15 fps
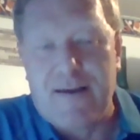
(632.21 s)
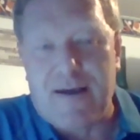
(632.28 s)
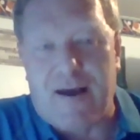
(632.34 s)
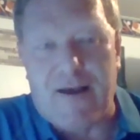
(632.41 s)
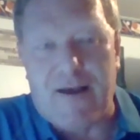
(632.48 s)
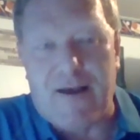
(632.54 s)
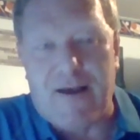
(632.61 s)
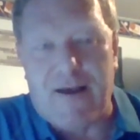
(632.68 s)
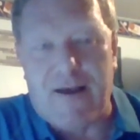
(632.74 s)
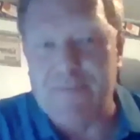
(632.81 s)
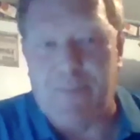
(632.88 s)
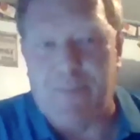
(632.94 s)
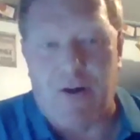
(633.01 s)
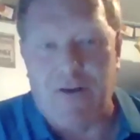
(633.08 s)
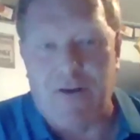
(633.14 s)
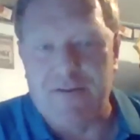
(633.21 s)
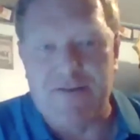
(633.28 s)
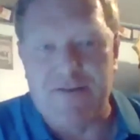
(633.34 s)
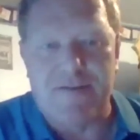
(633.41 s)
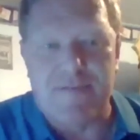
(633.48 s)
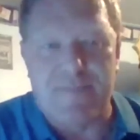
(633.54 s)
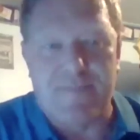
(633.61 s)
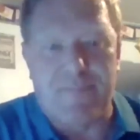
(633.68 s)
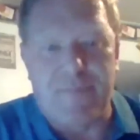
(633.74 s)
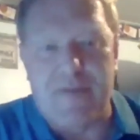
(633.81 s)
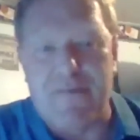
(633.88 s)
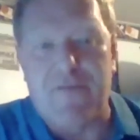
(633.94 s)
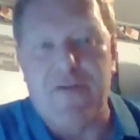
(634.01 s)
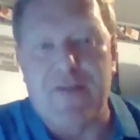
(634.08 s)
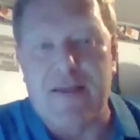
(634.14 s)
on the dust pollens and
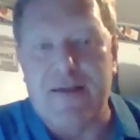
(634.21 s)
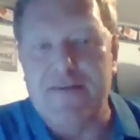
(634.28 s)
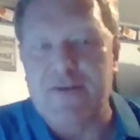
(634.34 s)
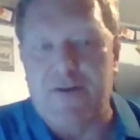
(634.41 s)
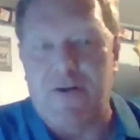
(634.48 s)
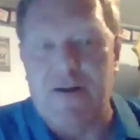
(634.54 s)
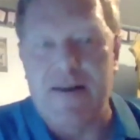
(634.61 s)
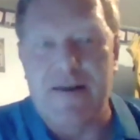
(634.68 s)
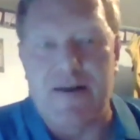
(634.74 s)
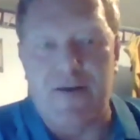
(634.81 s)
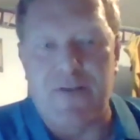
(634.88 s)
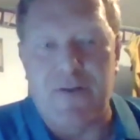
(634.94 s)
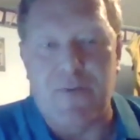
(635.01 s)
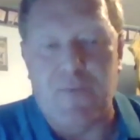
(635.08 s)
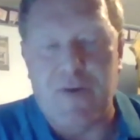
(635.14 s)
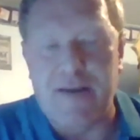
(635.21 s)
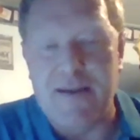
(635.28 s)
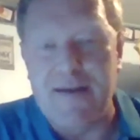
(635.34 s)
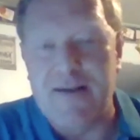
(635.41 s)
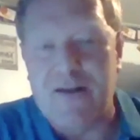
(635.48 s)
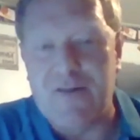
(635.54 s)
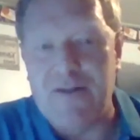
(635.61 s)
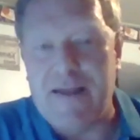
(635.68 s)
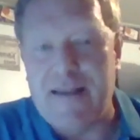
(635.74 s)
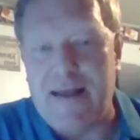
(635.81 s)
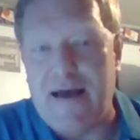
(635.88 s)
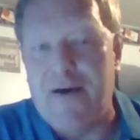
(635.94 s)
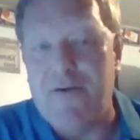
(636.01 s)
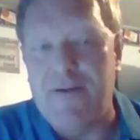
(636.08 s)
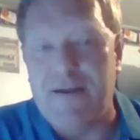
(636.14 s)
different things that are in there that we need to clean
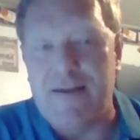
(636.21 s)
out